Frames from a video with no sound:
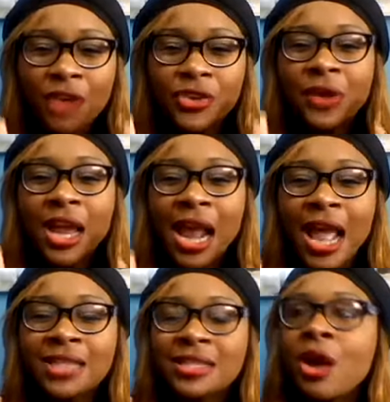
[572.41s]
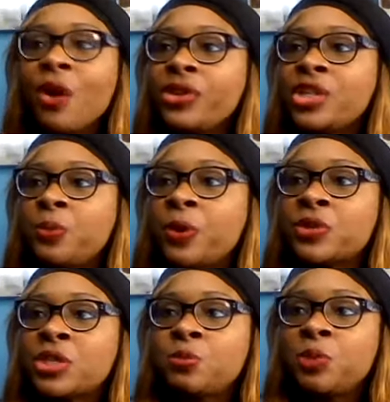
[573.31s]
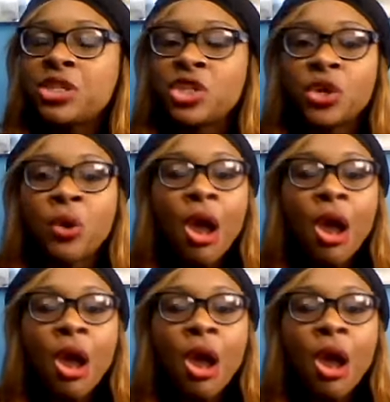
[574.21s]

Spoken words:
you got to ask the Holy Spirit to speak to you